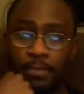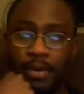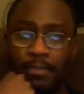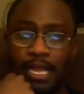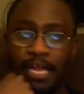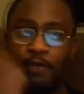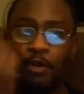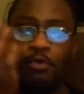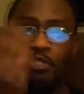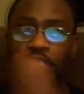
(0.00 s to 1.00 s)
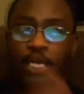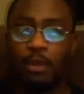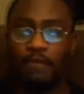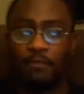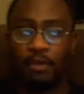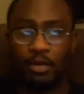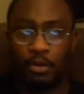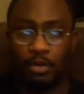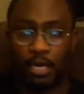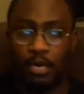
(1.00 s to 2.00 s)
But I'm like, if your coochie get wet from a
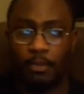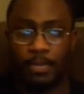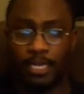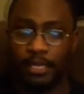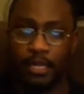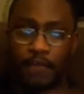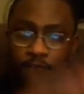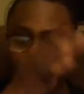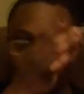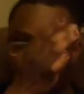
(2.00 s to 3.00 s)
girl fingering